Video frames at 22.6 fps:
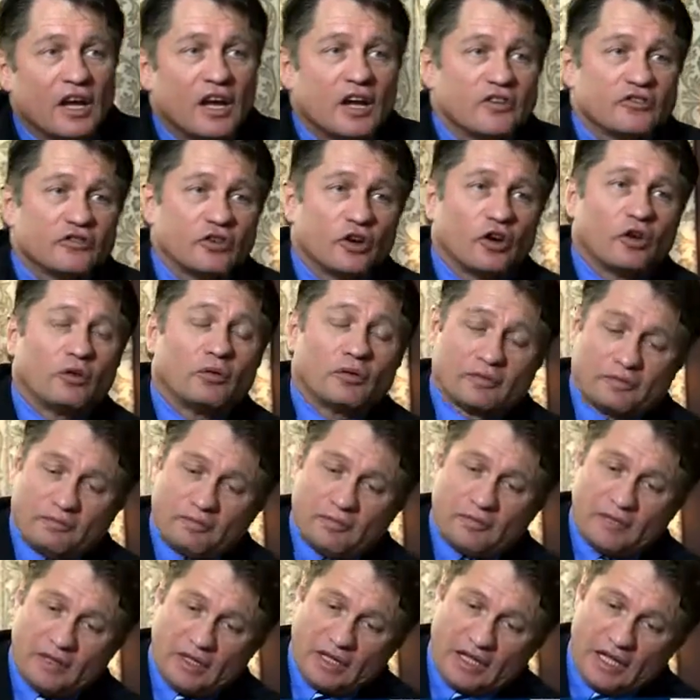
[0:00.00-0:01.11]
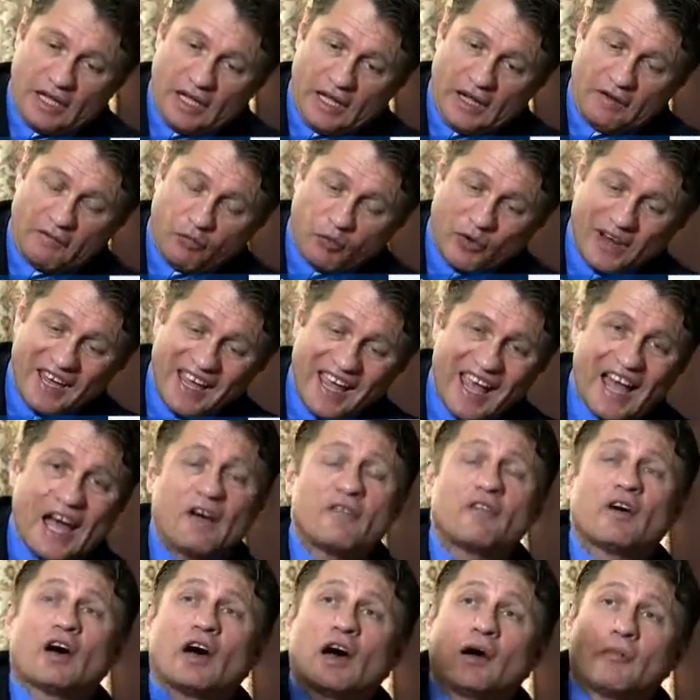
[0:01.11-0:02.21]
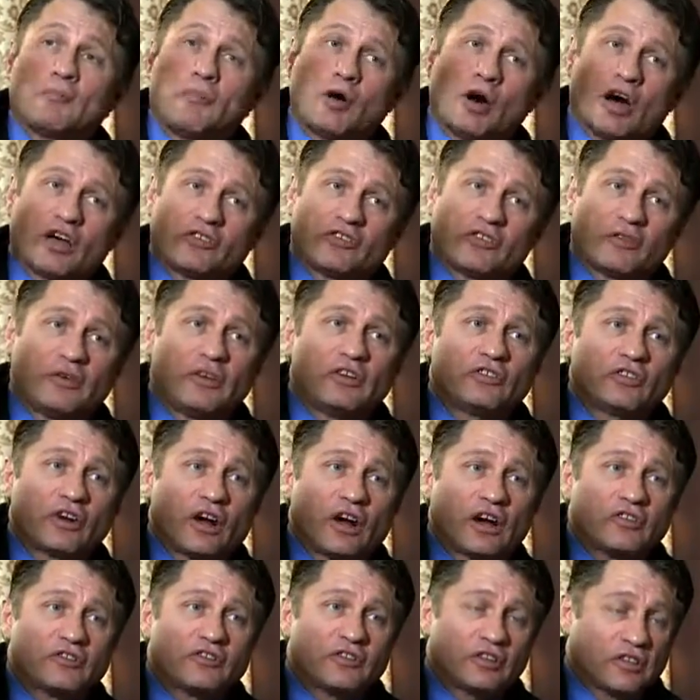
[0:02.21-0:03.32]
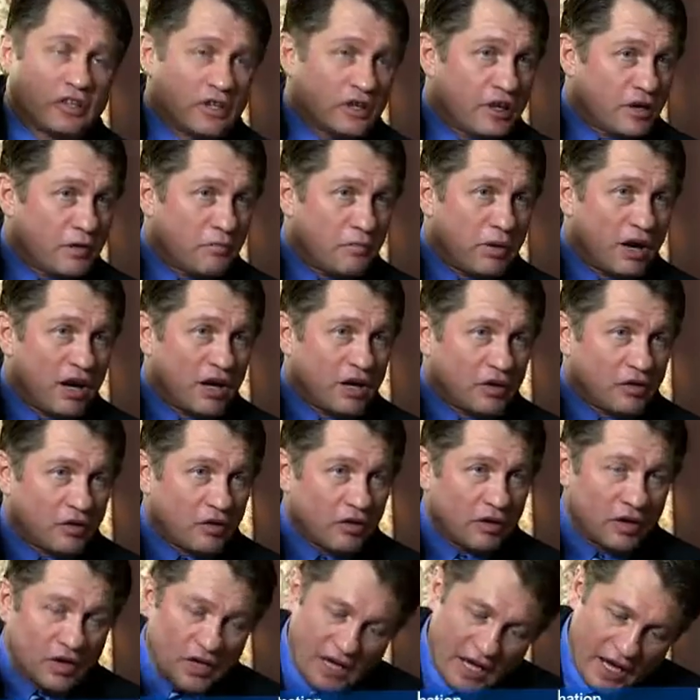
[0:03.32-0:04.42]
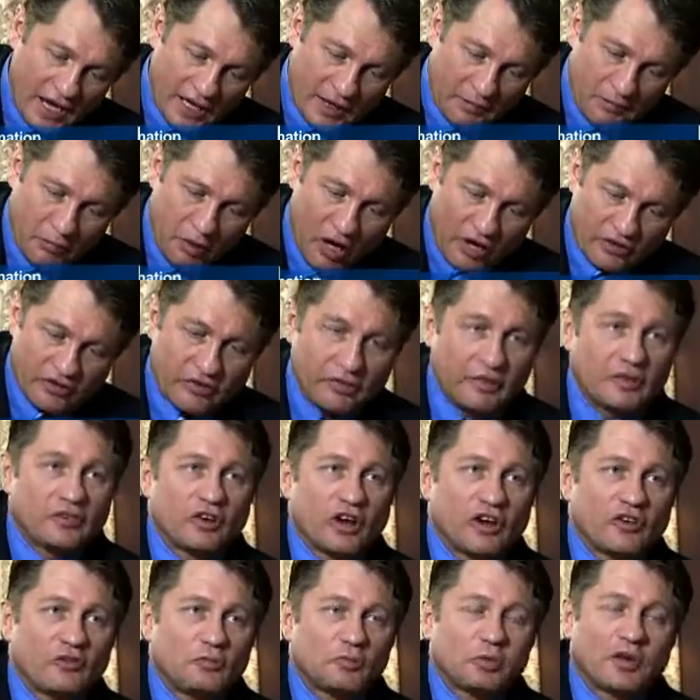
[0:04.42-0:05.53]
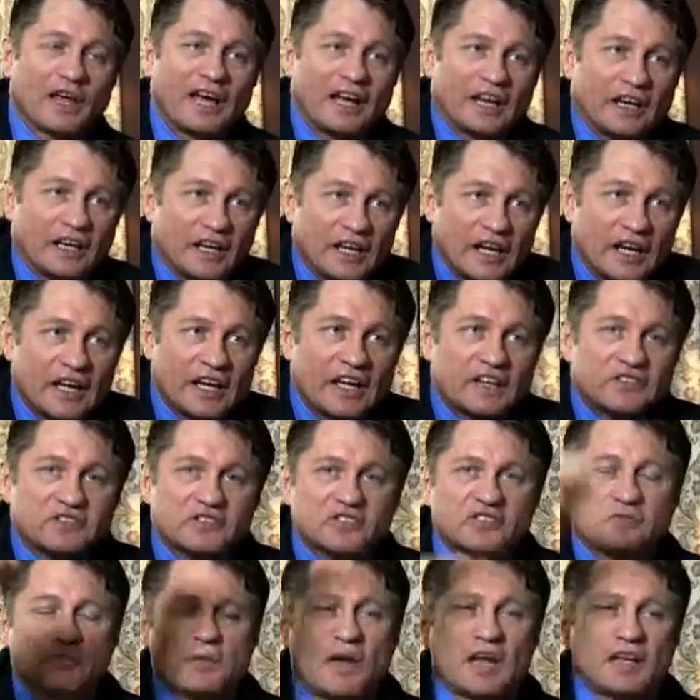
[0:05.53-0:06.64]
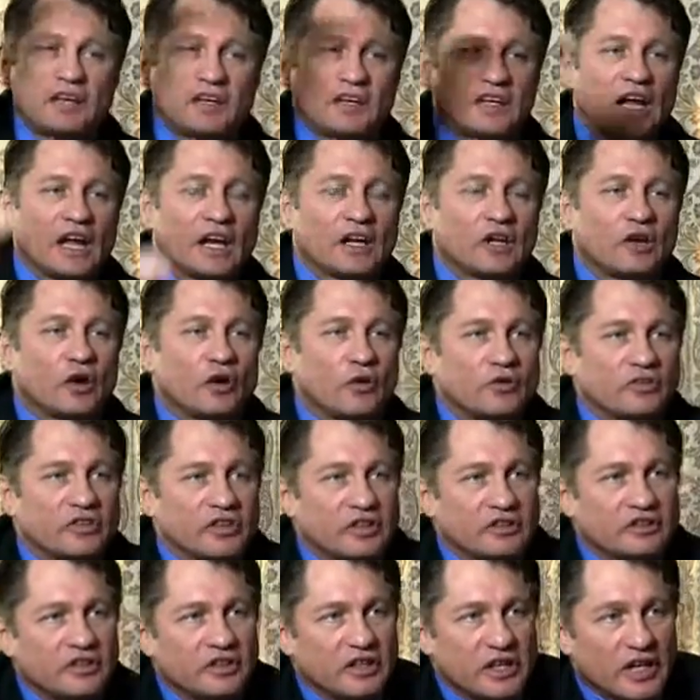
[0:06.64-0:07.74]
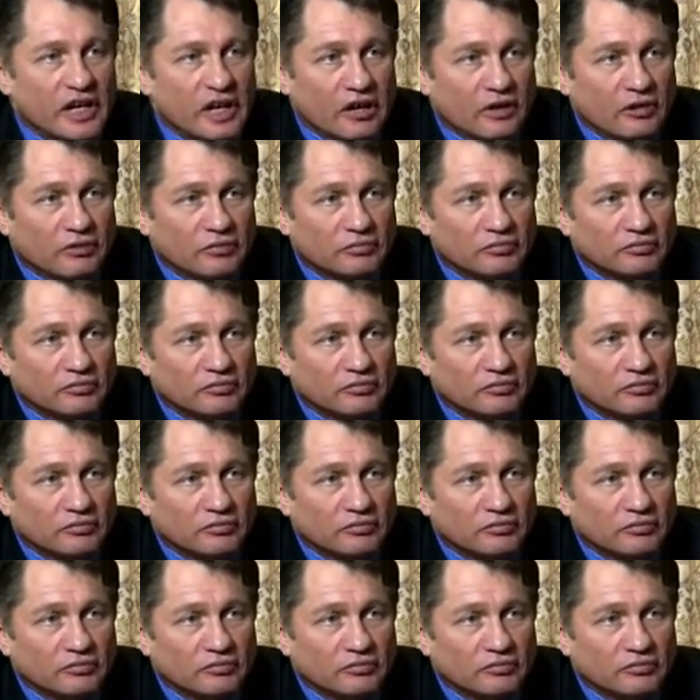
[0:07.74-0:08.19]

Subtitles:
So, if we have a positively charged particle and a positively charged planet, it's suspended and goes into the air.